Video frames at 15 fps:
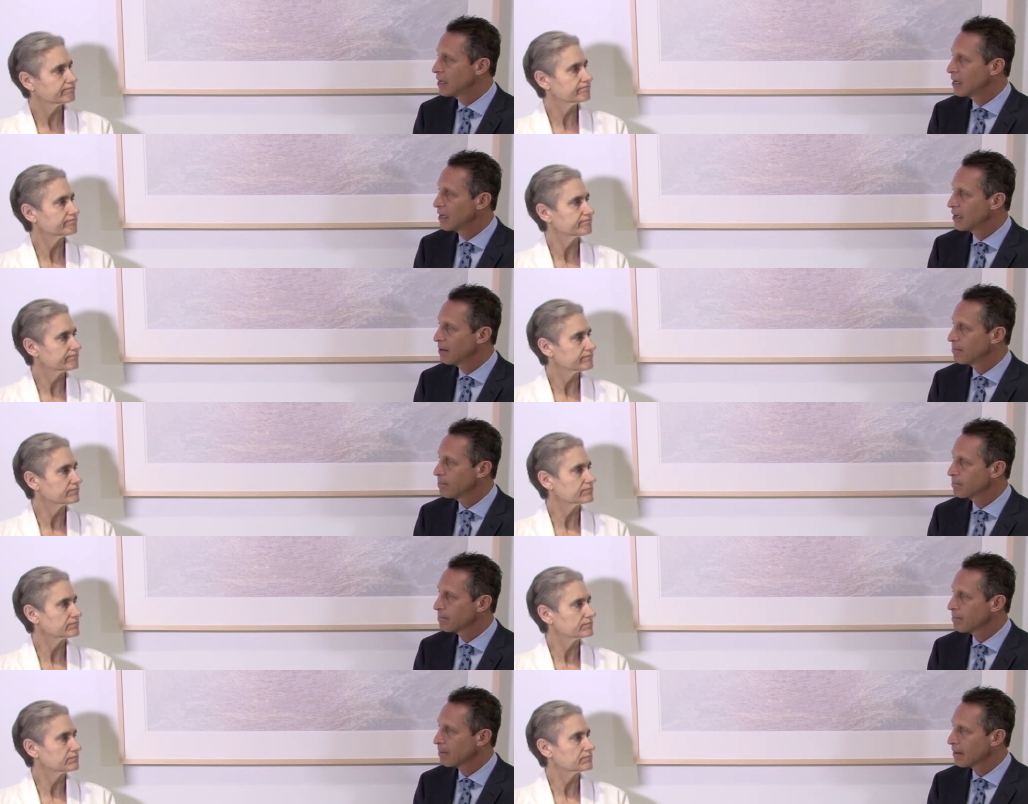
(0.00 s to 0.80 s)

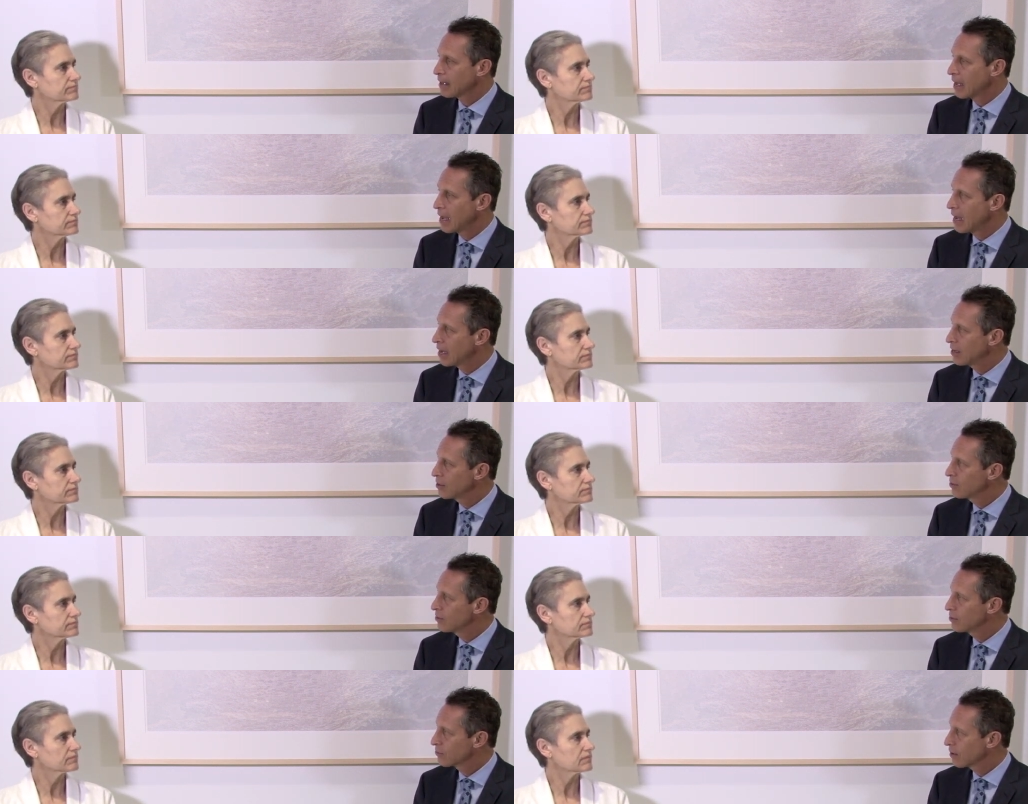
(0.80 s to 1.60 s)
Speaker 1: Um, how do
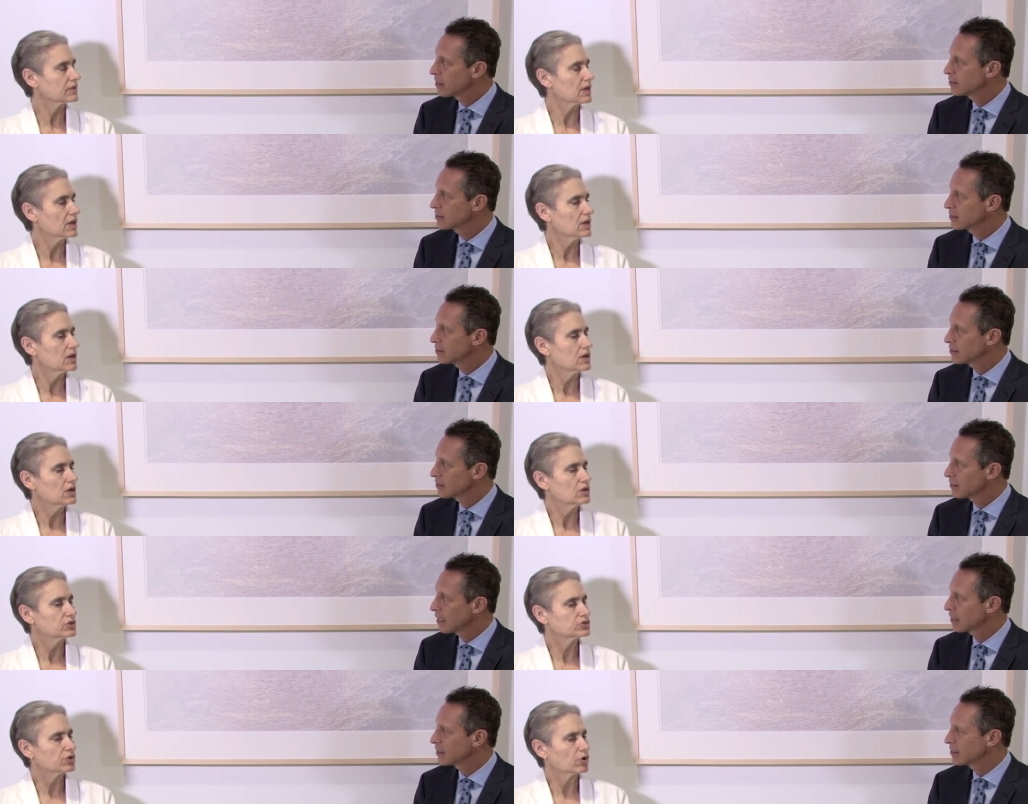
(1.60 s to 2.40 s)
you address the
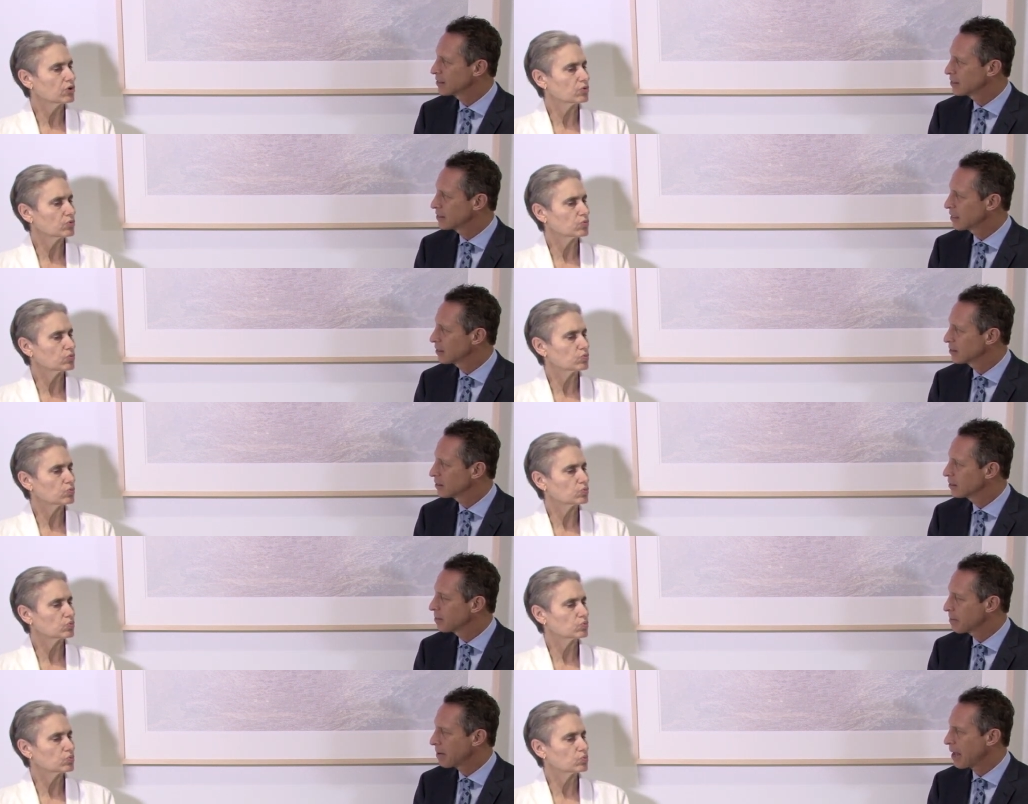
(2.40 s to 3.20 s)
lectins? So, and tell us
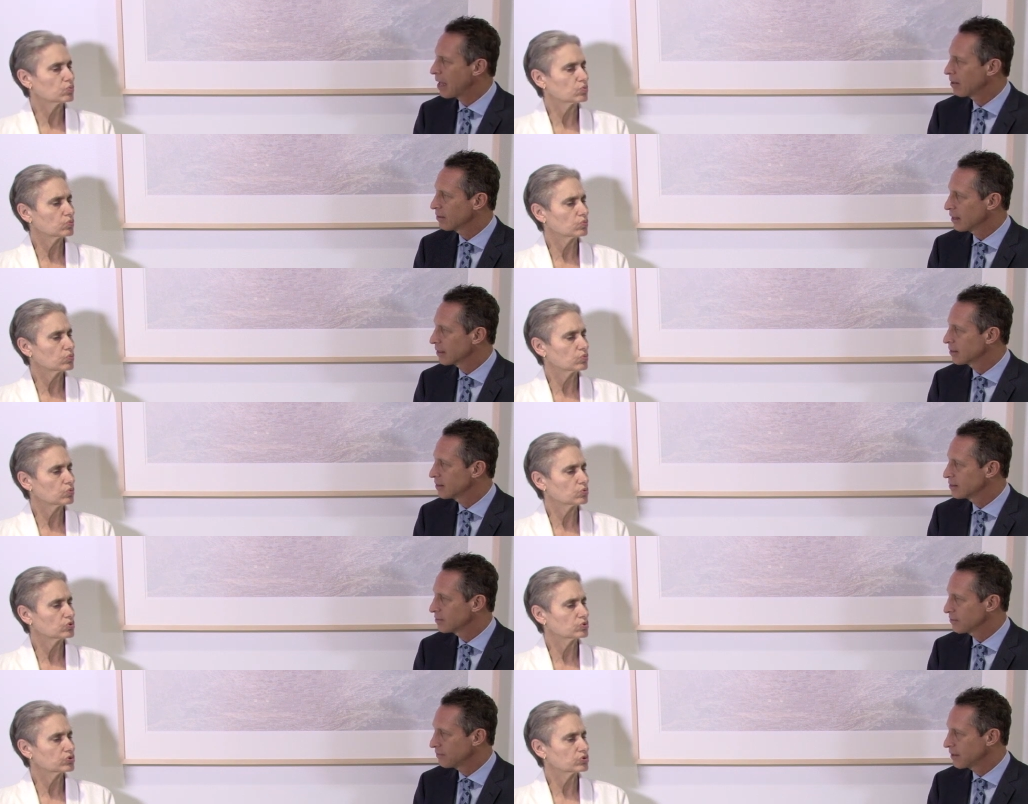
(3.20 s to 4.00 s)
a little bit about how
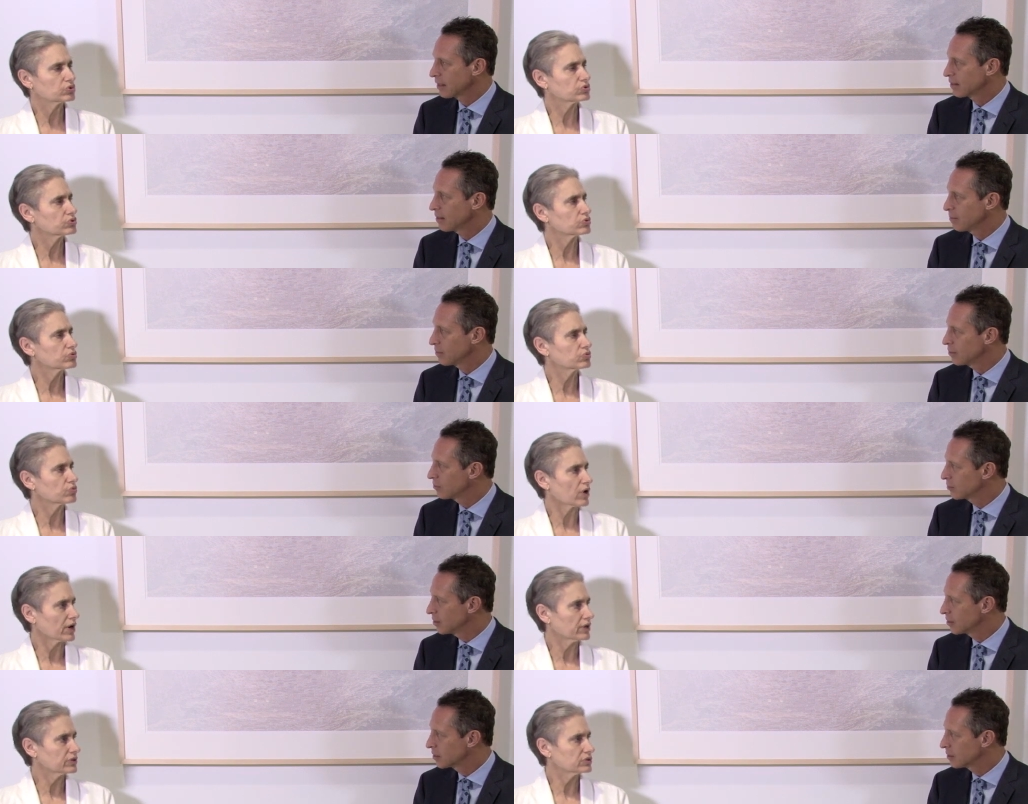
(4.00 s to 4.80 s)
lectins affect the immune
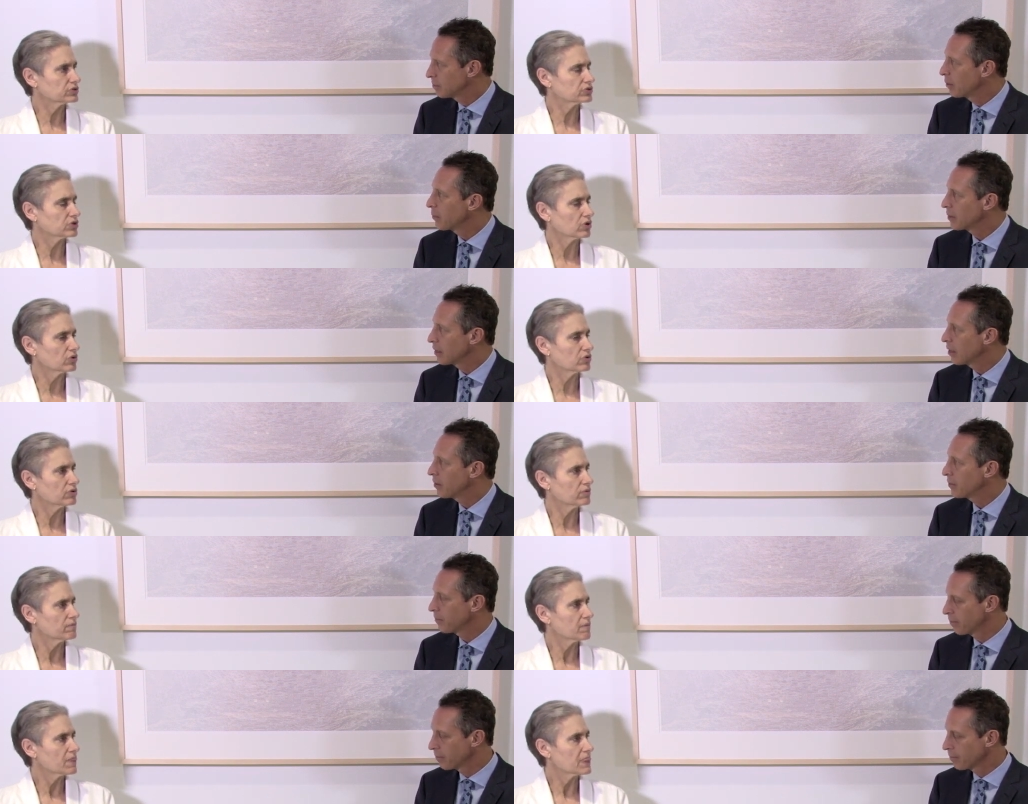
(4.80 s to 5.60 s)
right. system. What so, we
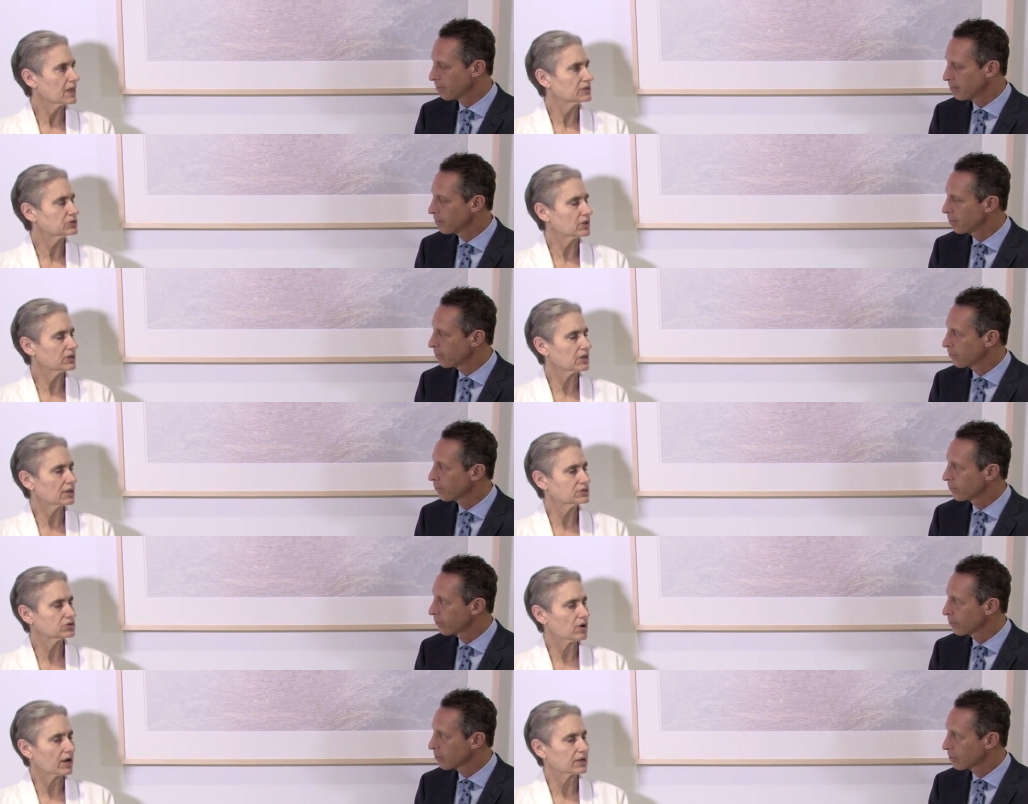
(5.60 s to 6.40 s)
know.
Speaker 2: So let,
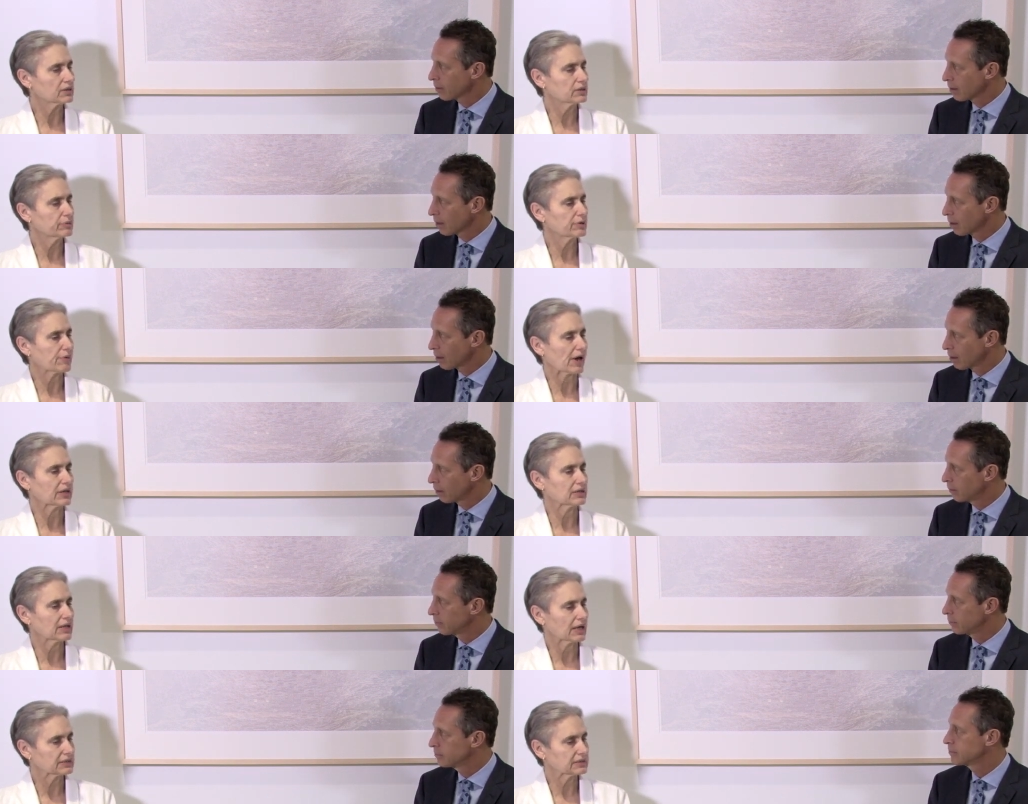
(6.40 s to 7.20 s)
us talk a little bit
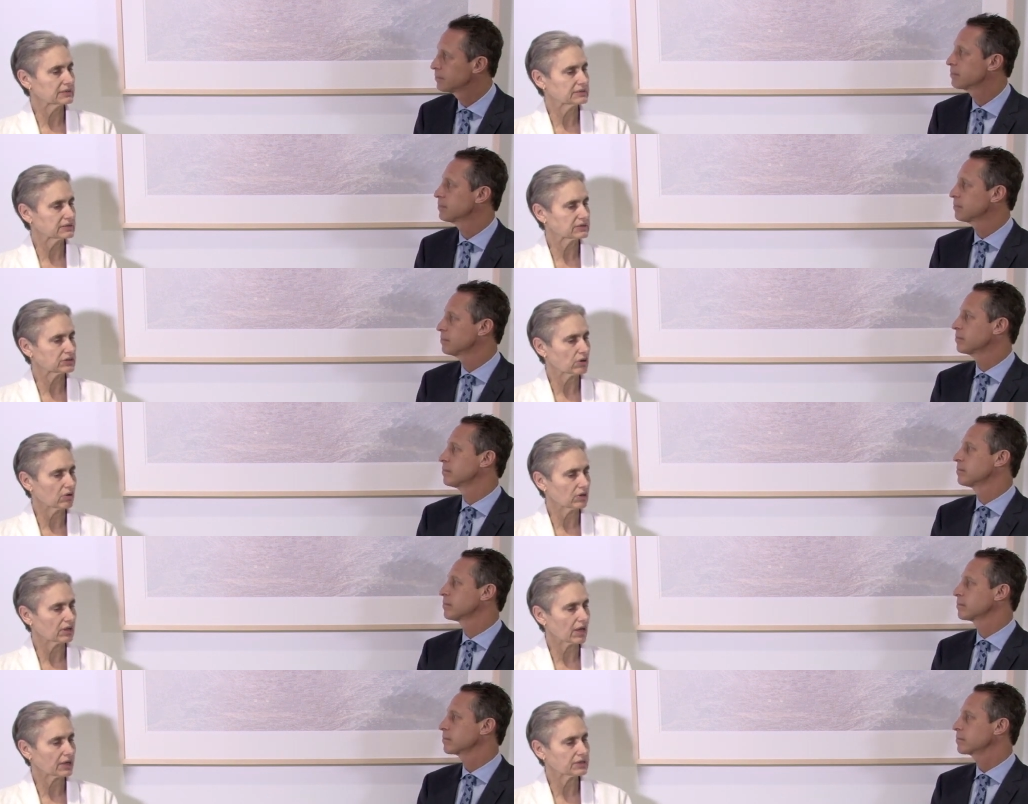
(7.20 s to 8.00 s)
about lectins.
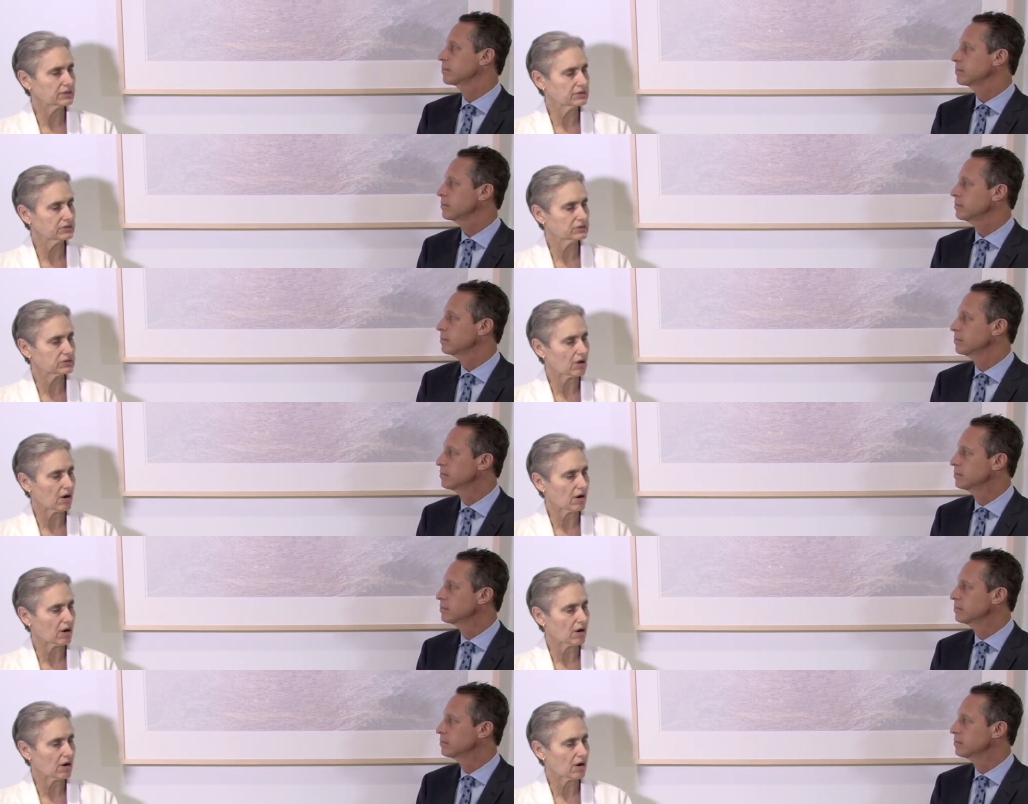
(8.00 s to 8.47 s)
So lectins